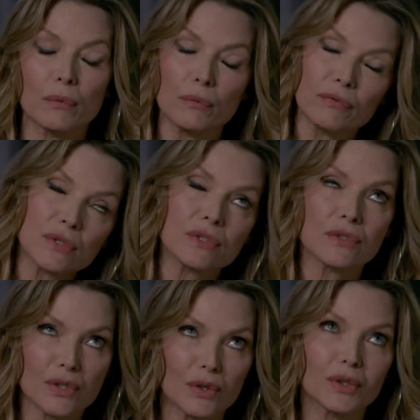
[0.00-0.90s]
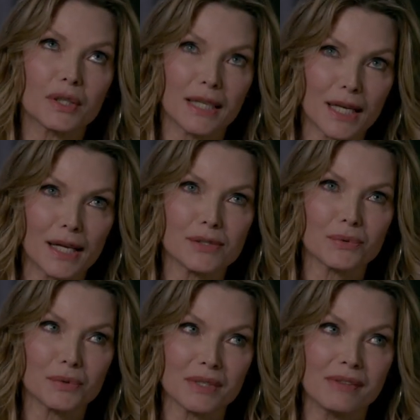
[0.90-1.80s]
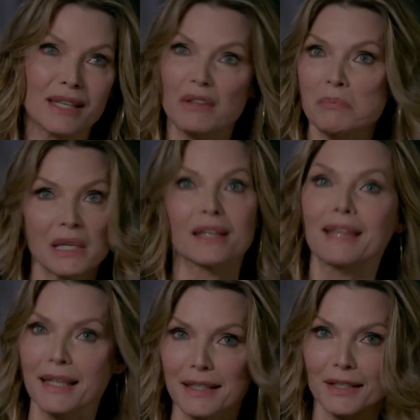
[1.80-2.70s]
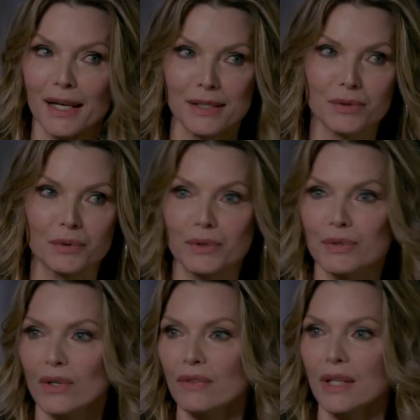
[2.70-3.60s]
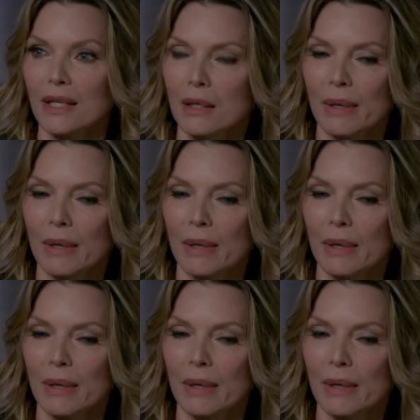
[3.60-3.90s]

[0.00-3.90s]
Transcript: well, first you start looking at high schools, and then the minute they get into high school, you start thinking